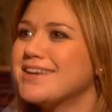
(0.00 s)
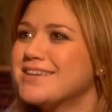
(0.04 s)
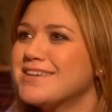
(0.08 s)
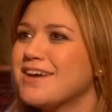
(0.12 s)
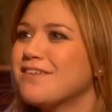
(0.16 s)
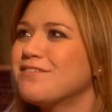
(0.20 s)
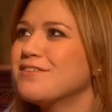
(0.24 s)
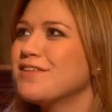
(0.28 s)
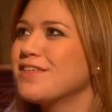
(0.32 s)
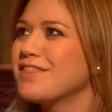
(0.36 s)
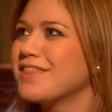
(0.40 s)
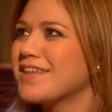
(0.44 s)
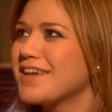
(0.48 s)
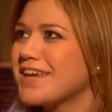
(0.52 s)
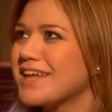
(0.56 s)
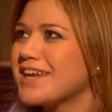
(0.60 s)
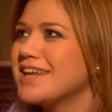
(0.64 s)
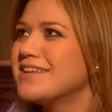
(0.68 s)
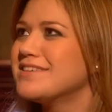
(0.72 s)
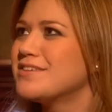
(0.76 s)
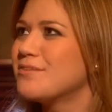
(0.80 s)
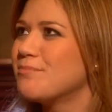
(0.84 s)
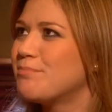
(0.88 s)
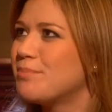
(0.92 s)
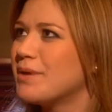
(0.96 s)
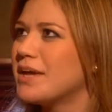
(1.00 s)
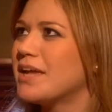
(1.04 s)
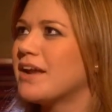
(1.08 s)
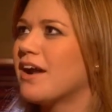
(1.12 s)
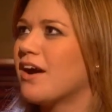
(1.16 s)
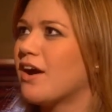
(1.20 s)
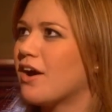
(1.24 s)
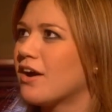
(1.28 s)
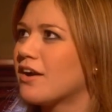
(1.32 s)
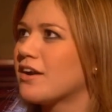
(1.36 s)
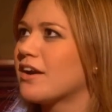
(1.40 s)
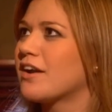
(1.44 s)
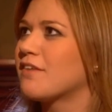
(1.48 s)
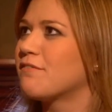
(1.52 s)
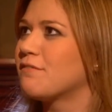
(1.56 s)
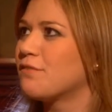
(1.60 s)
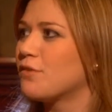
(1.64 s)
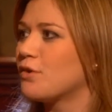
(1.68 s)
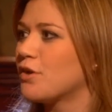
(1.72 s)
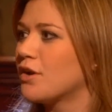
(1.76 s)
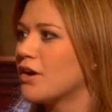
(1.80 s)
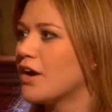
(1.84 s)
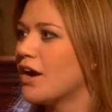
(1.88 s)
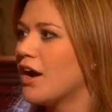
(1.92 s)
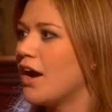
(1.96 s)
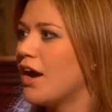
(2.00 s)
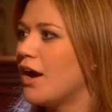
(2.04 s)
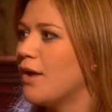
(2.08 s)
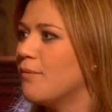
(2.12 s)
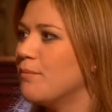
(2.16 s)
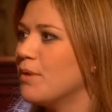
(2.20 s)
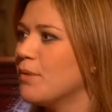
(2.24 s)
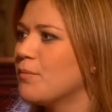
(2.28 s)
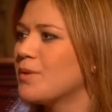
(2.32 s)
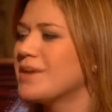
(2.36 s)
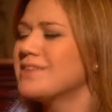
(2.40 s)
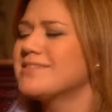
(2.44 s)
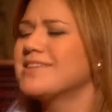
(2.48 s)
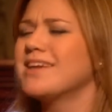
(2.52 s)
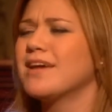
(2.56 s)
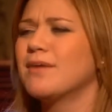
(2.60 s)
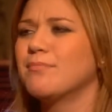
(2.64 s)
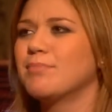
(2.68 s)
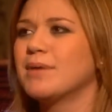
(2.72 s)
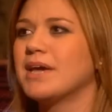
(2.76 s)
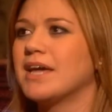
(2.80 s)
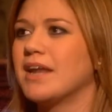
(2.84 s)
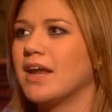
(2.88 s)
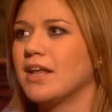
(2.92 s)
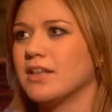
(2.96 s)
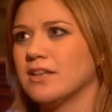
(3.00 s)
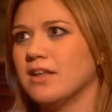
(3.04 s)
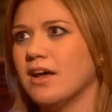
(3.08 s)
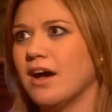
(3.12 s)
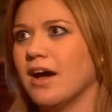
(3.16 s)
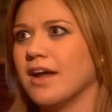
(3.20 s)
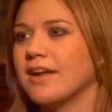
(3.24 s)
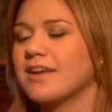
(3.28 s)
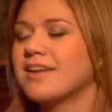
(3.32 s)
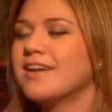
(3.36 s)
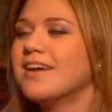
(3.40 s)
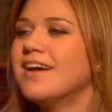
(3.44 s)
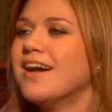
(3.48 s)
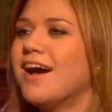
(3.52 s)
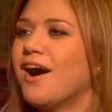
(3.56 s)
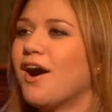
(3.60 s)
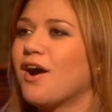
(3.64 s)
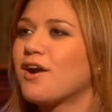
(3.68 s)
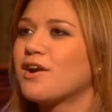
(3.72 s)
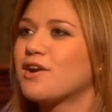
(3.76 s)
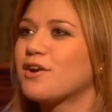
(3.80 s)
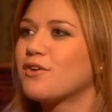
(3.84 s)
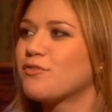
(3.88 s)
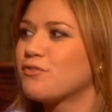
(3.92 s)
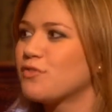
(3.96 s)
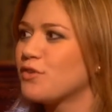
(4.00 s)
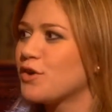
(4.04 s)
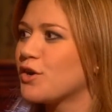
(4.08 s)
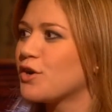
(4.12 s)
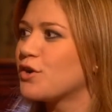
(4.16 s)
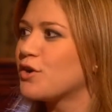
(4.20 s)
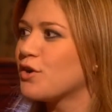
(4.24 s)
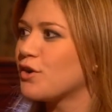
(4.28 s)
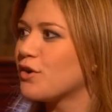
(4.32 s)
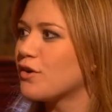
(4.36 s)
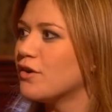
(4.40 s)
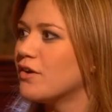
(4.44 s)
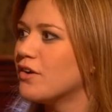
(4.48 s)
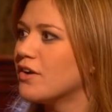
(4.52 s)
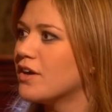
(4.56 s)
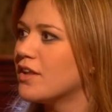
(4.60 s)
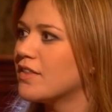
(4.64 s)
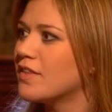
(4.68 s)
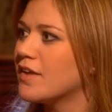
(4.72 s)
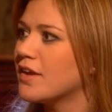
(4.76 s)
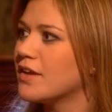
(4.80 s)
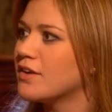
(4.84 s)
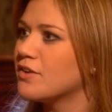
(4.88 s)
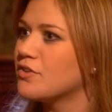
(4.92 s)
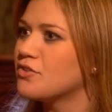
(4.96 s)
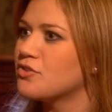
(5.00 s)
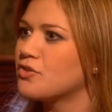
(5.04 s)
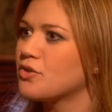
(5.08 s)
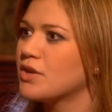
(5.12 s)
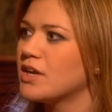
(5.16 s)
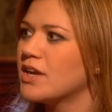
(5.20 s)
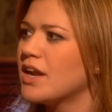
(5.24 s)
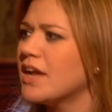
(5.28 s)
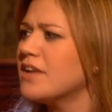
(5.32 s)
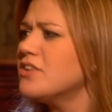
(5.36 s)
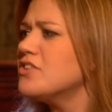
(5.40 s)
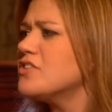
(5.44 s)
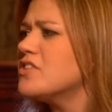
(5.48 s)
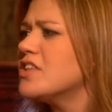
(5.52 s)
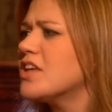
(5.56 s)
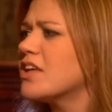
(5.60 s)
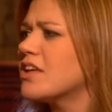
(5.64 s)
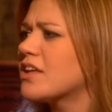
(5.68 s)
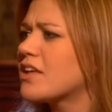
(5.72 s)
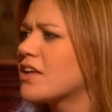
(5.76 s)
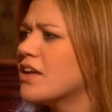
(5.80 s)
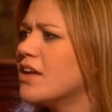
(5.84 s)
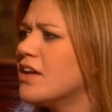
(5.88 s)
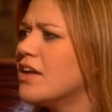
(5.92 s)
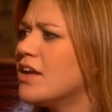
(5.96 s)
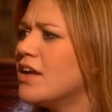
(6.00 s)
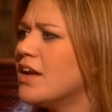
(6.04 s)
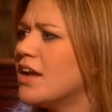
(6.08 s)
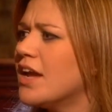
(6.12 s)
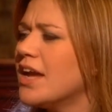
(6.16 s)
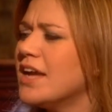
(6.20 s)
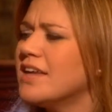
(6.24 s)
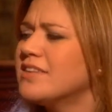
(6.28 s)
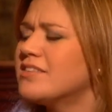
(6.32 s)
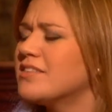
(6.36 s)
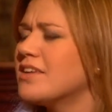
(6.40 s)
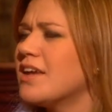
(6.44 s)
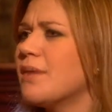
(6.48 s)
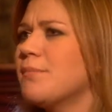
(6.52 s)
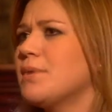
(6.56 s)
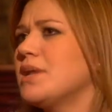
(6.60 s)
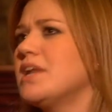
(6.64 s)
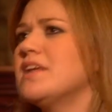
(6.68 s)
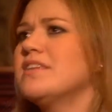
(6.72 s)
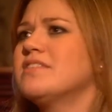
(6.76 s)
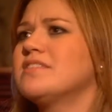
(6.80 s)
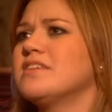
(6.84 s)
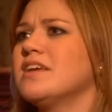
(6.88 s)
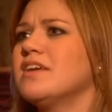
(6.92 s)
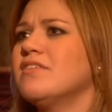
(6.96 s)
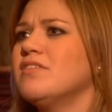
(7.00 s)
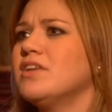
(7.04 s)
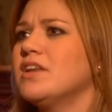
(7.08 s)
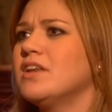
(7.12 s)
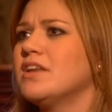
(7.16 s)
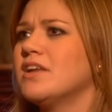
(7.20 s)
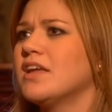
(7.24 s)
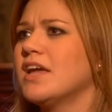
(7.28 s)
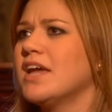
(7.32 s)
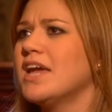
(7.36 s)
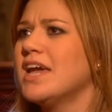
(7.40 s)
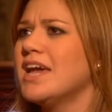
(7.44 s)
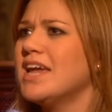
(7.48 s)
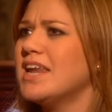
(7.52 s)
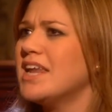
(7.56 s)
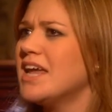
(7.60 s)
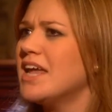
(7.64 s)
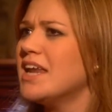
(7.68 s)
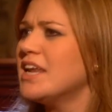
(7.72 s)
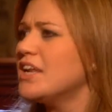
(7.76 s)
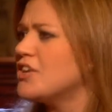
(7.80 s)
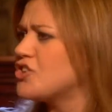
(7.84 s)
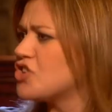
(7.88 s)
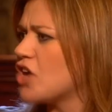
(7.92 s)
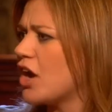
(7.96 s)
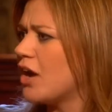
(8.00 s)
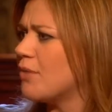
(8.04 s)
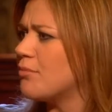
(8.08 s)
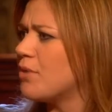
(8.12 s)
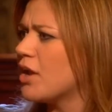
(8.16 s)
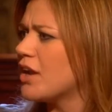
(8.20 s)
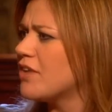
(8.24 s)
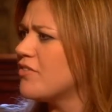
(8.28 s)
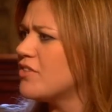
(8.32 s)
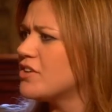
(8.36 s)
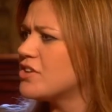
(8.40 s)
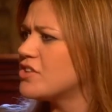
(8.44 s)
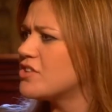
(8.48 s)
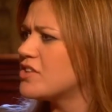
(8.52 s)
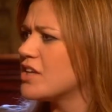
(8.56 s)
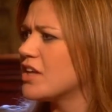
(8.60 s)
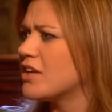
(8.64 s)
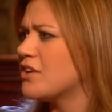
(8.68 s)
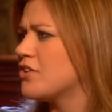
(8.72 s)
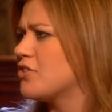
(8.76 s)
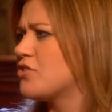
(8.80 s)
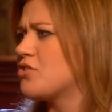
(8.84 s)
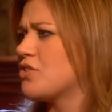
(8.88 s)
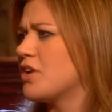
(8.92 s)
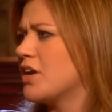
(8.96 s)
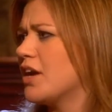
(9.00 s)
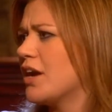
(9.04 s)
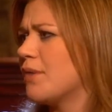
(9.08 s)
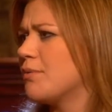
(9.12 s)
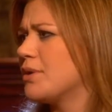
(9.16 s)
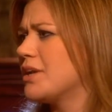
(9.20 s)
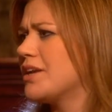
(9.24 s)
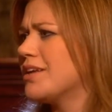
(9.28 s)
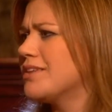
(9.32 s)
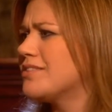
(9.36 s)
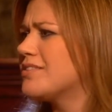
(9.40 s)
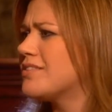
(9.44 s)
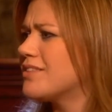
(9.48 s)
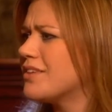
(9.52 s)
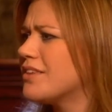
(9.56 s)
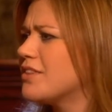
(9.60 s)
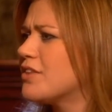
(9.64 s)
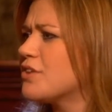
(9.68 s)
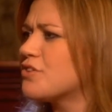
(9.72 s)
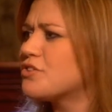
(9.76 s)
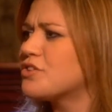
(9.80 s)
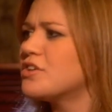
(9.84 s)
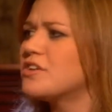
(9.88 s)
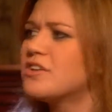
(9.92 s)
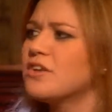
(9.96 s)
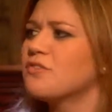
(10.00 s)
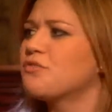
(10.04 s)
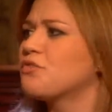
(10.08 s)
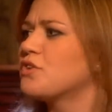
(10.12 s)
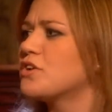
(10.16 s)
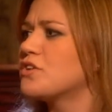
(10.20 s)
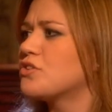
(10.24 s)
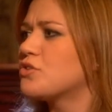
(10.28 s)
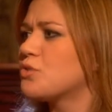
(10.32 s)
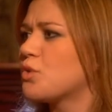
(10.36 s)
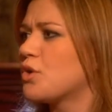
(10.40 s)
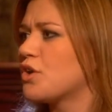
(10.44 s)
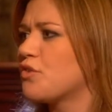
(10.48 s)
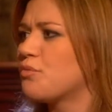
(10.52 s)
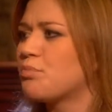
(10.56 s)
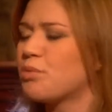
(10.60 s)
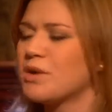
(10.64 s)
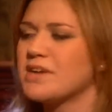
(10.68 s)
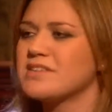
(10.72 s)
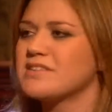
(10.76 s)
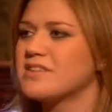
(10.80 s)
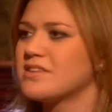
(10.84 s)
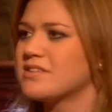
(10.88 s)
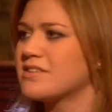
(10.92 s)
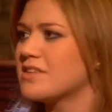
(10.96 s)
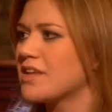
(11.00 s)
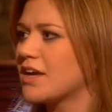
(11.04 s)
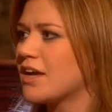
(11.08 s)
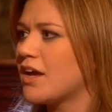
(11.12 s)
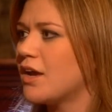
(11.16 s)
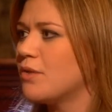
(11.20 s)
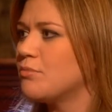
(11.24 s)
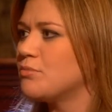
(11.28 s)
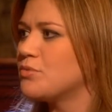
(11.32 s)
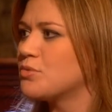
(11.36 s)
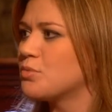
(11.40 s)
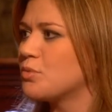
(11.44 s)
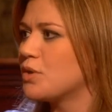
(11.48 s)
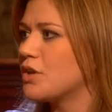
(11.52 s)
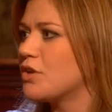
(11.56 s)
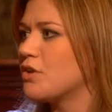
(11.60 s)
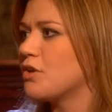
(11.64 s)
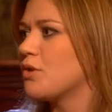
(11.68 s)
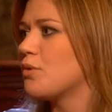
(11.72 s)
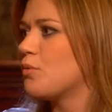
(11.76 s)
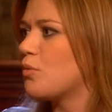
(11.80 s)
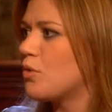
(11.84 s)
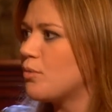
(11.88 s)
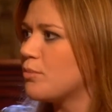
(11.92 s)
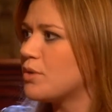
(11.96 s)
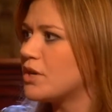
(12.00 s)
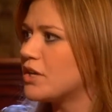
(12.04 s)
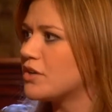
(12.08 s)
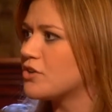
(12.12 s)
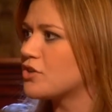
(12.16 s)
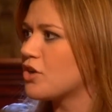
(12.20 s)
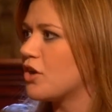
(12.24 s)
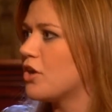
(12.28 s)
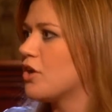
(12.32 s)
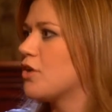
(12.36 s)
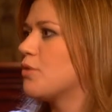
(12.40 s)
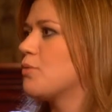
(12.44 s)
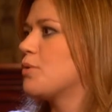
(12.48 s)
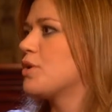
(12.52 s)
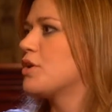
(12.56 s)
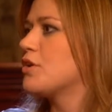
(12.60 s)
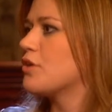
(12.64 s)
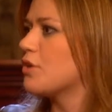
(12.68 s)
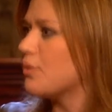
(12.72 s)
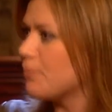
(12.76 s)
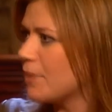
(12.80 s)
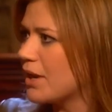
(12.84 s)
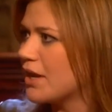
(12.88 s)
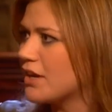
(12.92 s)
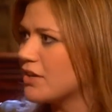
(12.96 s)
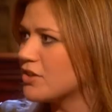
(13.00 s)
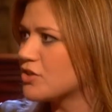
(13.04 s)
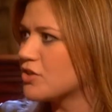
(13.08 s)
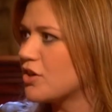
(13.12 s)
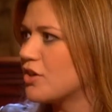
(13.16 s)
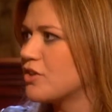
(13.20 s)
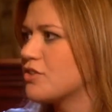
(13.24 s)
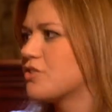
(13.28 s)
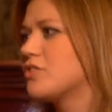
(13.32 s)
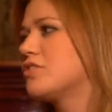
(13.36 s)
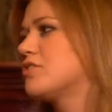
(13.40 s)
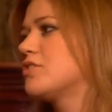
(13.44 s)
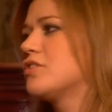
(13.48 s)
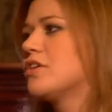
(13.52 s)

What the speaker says: definitely think it is a bit harder for, and when I say a bit, a lot harder for a girl in the industry. And I just think it's, I mean, it's even in any job, not even just the industry. I mean, it's there's a different sort of presence that comes when you're a woman in charge or when you're a man in charge.